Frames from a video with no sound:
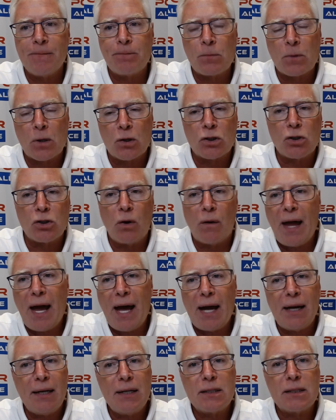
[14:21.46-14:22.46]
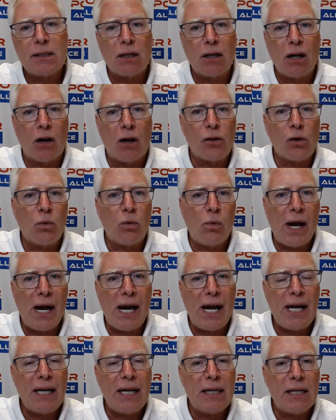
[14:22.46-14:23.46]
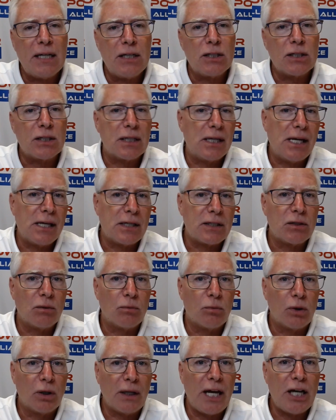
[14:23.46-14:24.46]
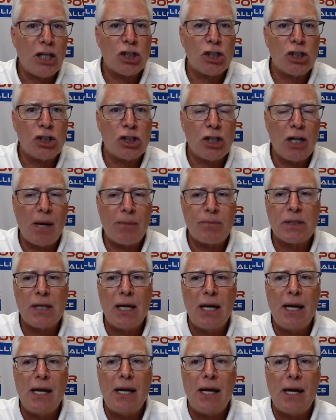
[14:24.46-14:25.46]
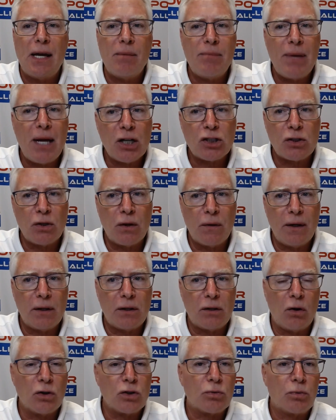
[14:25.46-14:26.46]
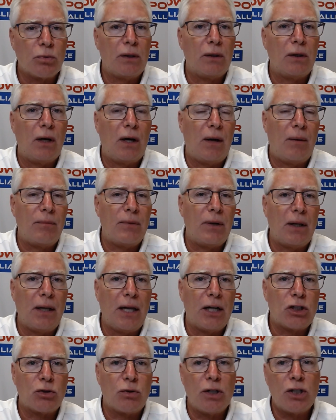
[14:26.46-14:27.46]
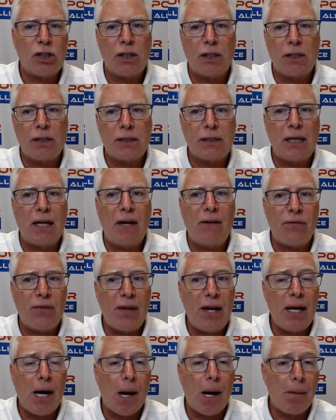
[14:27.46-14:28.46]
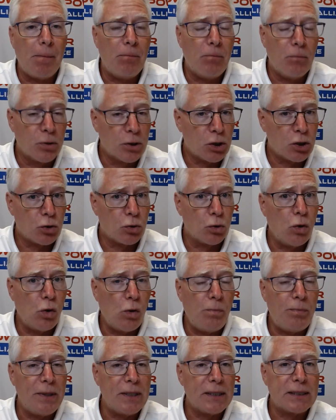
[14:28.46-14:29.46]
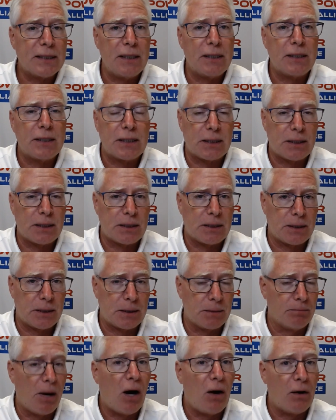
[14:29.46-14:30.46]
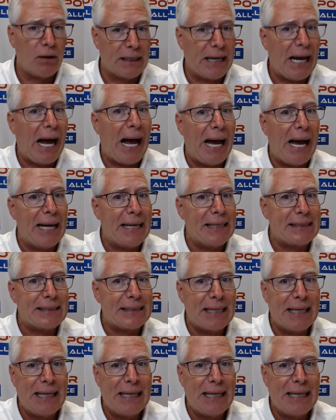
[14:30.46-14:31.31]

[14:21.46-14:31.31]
So that is another way, is get some relationships and make sure that those electricians, if they are true business smart guys,